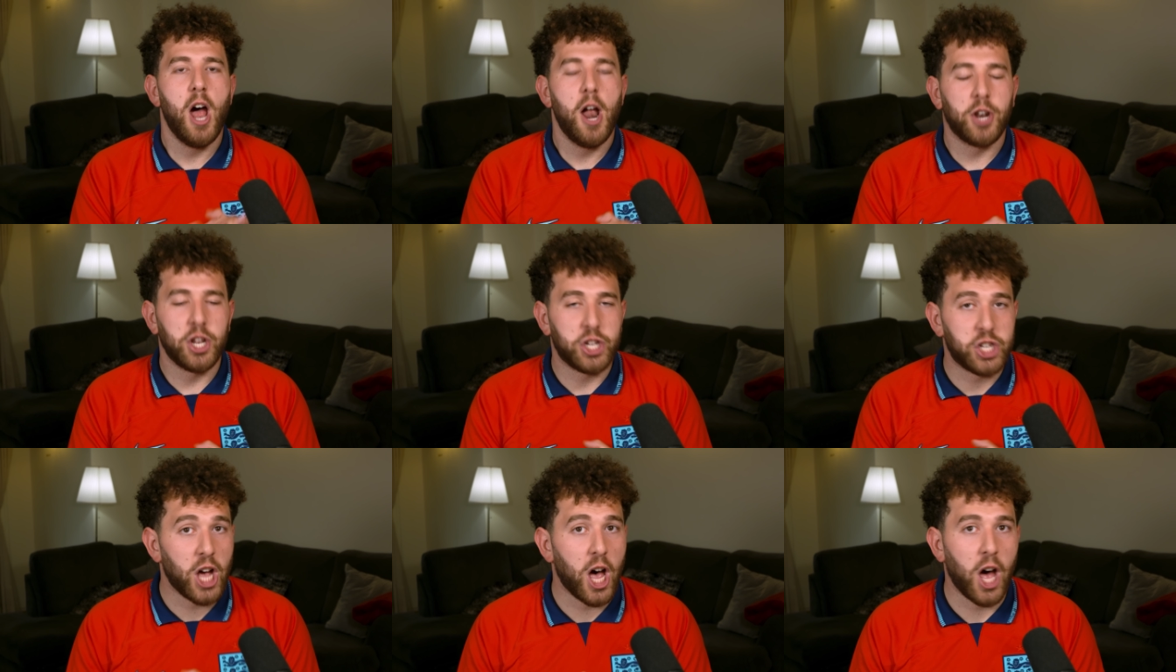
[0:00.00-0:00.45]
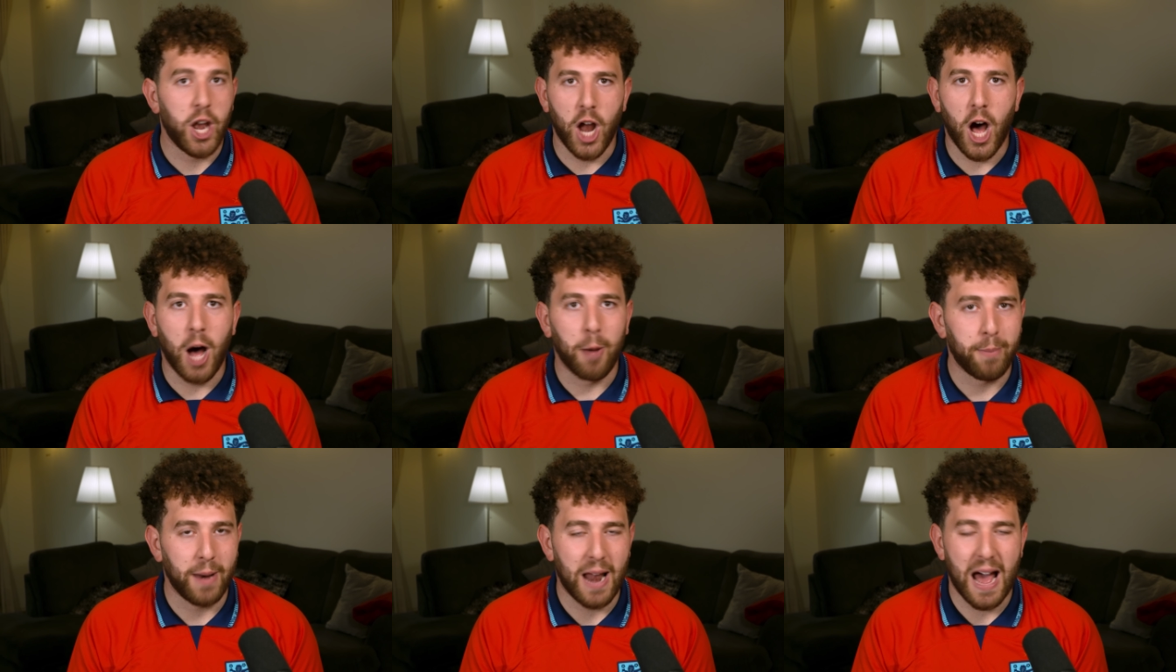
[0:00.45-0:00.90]
to turn
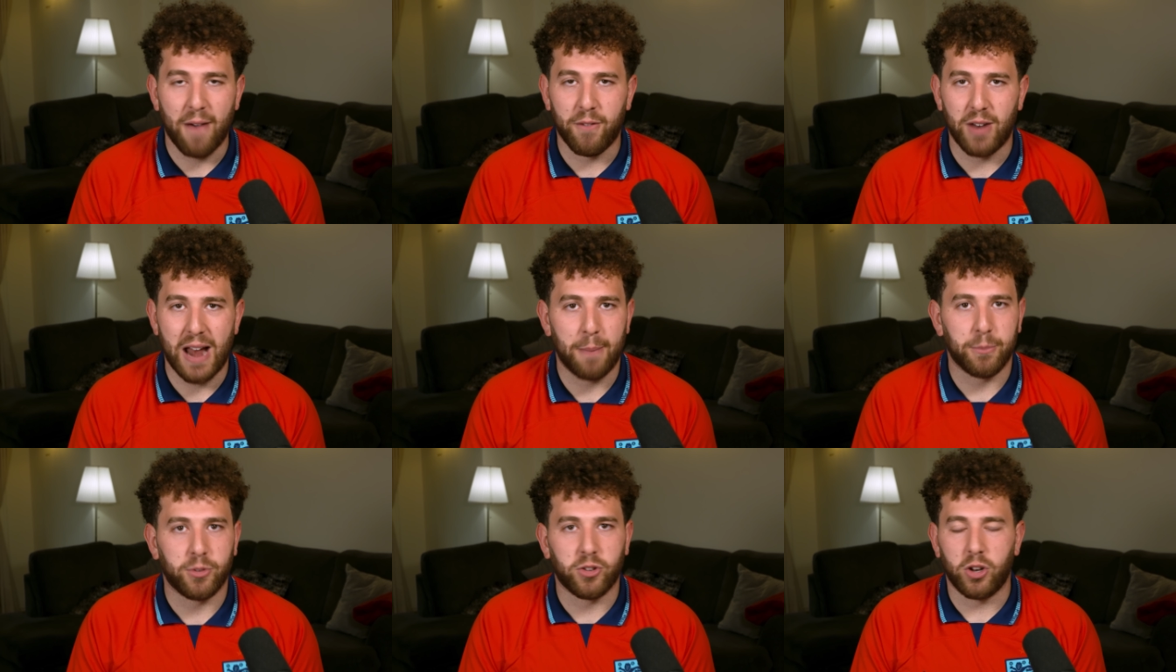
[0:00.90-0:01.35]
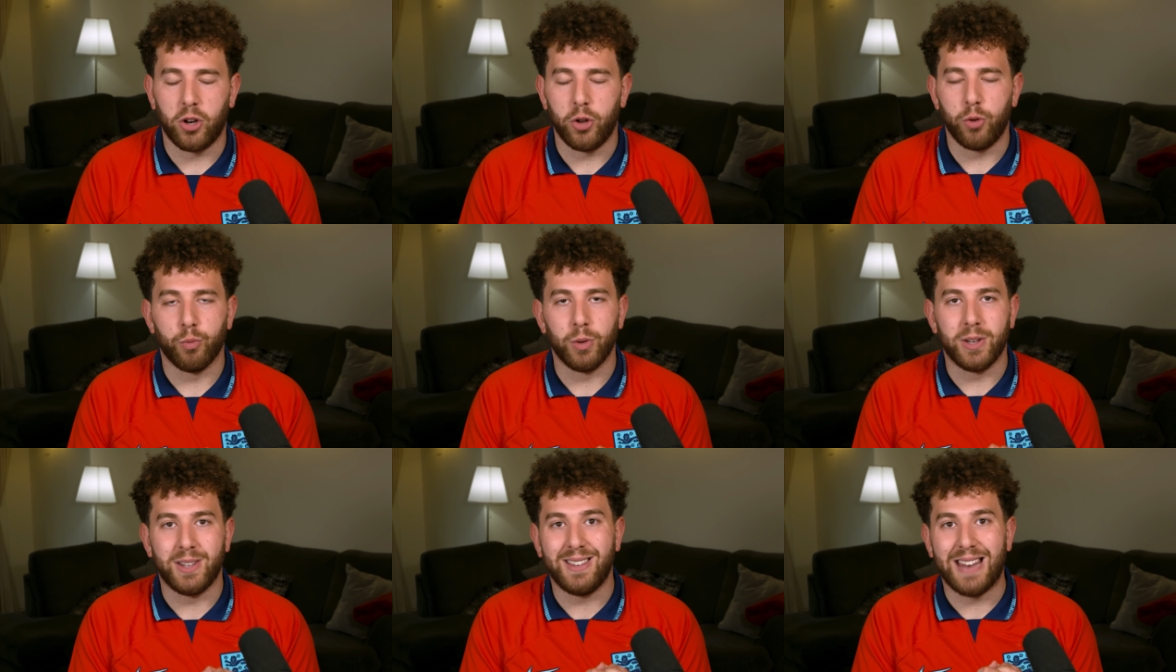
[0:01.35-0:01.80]
up and have an absolute
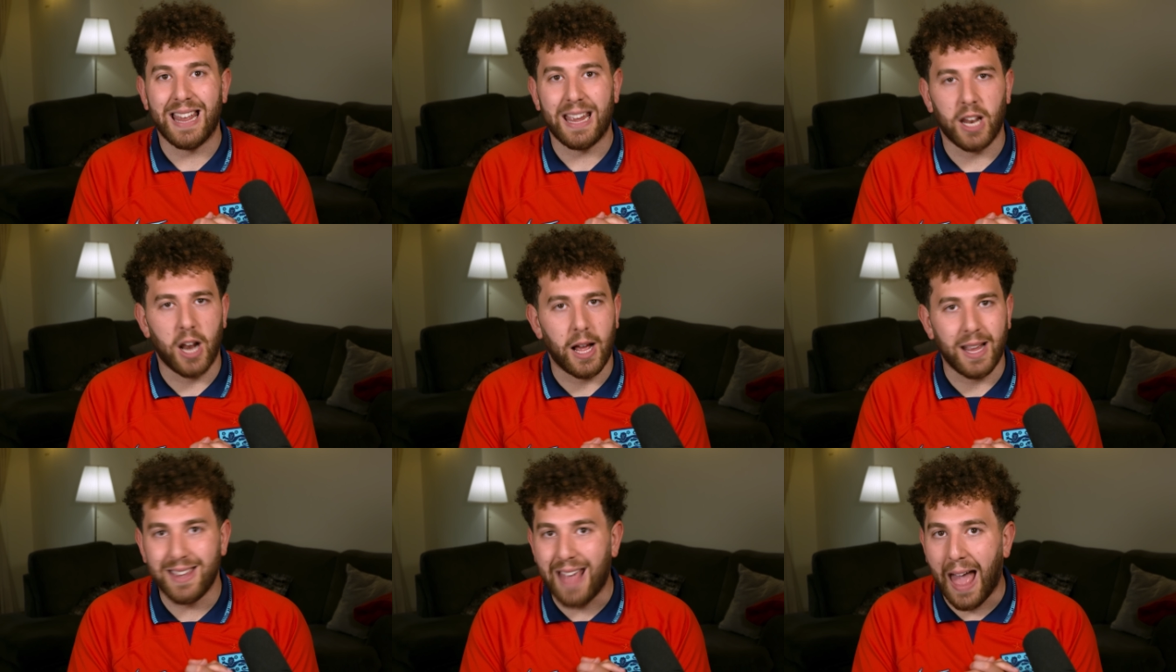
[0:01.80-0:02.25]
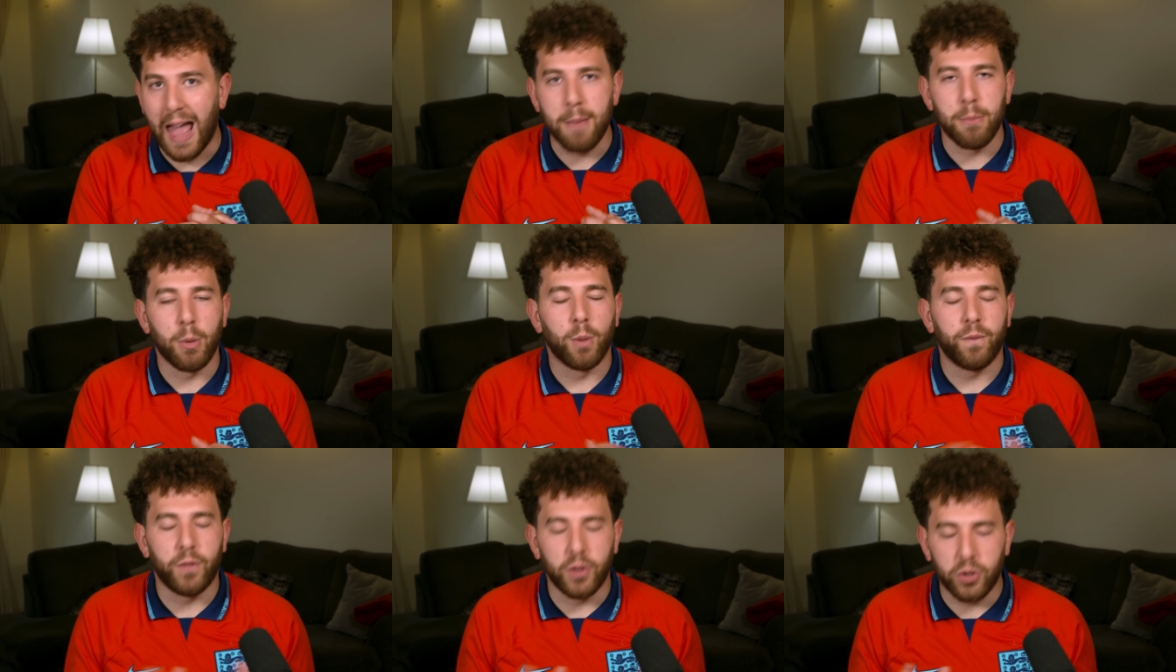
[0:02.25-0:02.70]
ridiculous like,
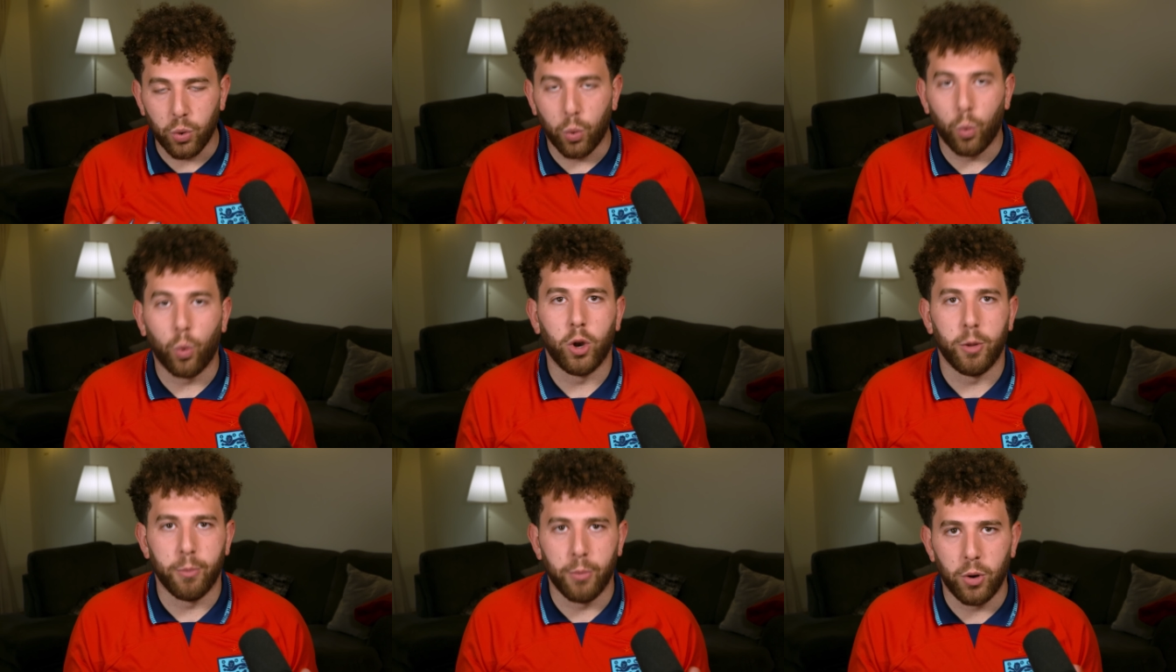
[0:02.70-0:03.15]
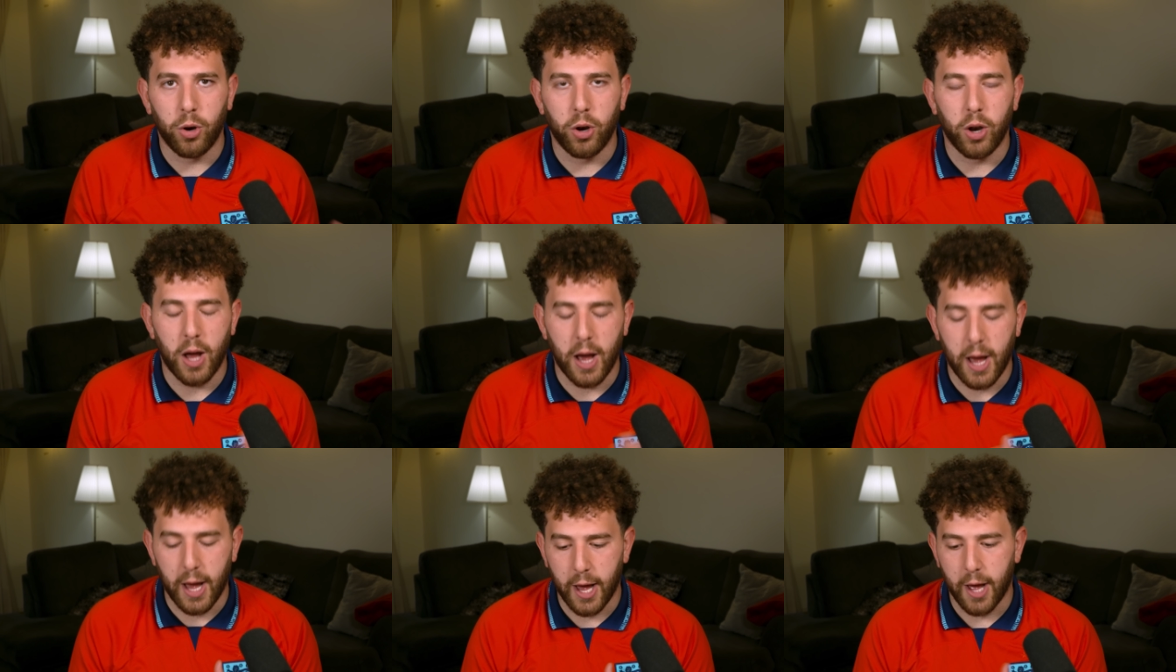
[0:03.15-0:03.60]
game of the tournament
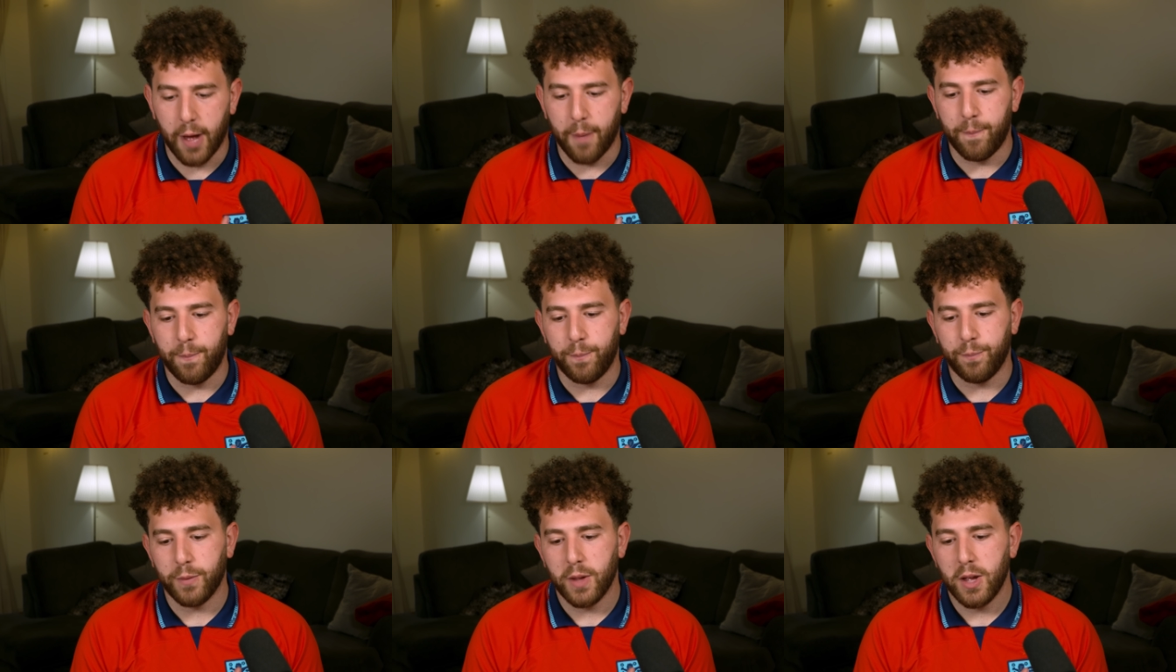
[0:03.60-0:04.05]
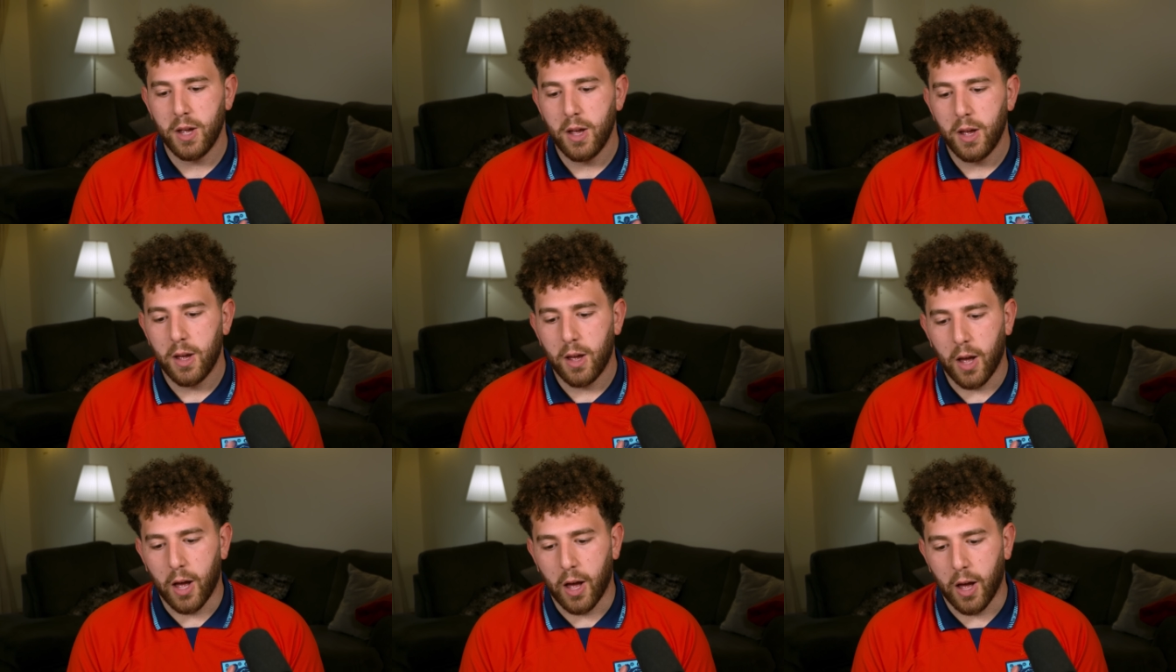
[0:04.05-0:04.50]
um,
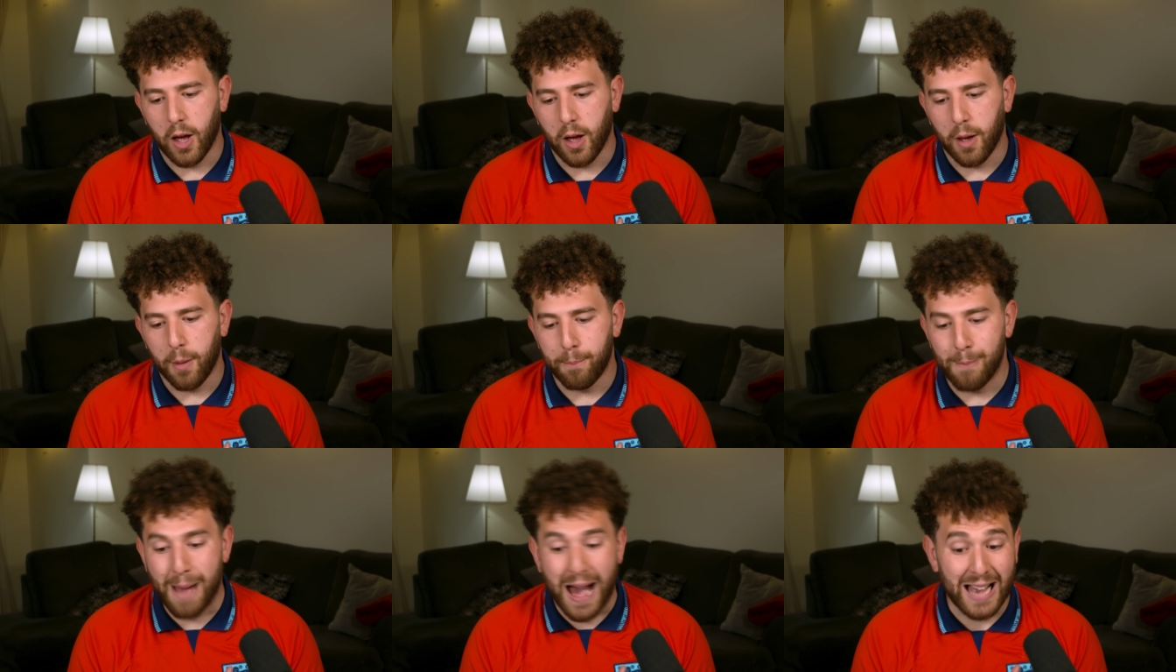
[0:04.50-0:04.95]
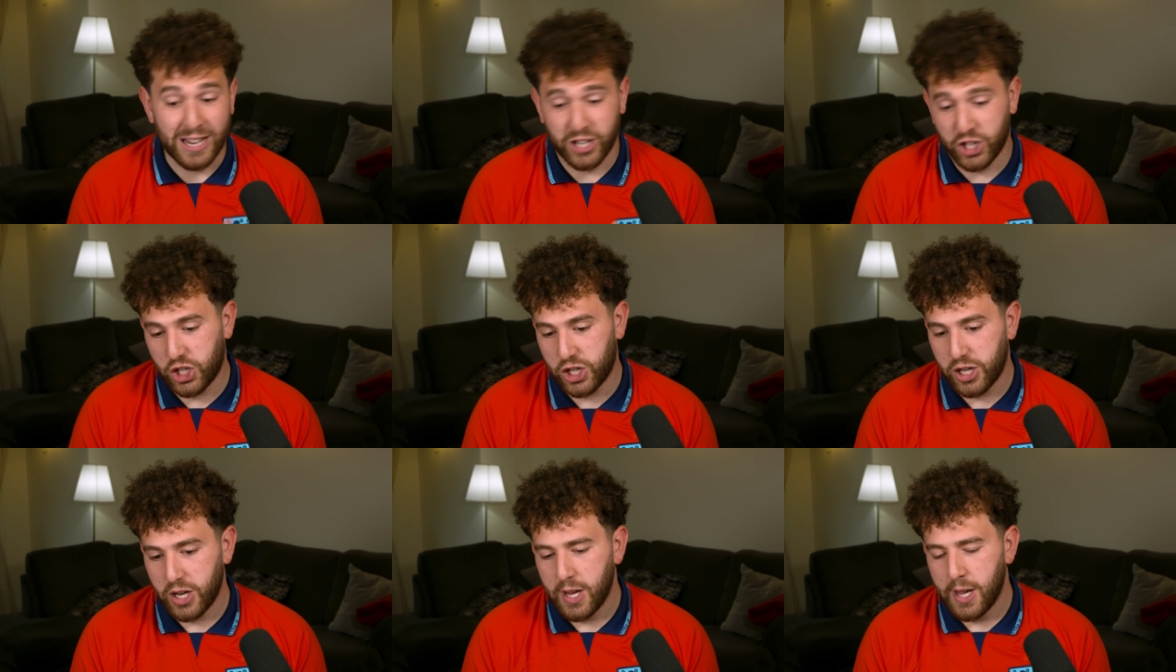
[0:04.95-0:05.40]
uh,
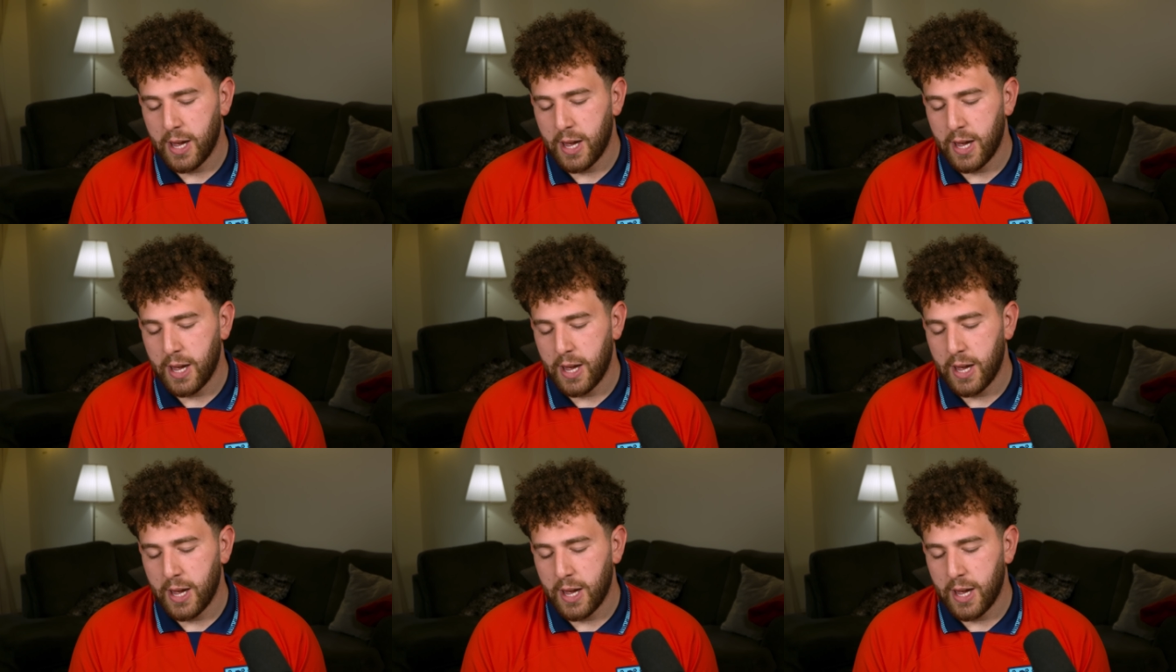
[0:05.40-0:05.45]
match.